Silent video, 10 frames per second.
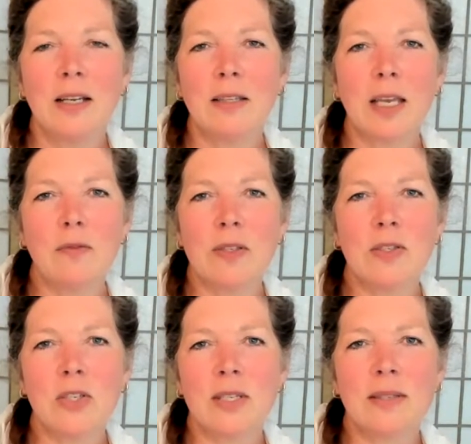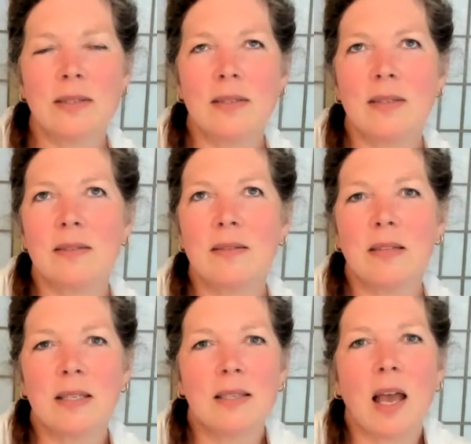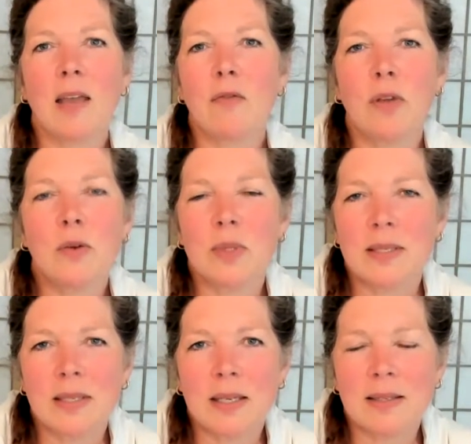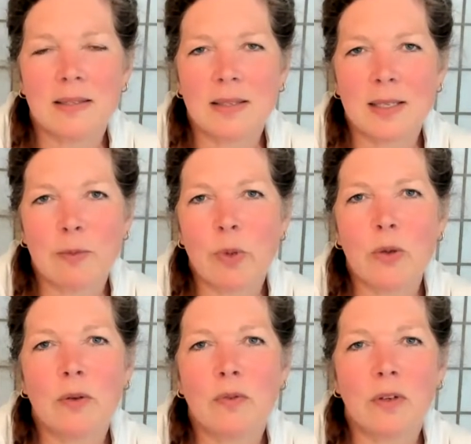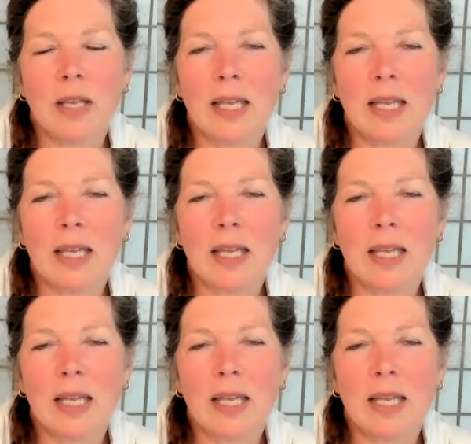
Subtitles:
Life is just this high frequency. It's beautiful.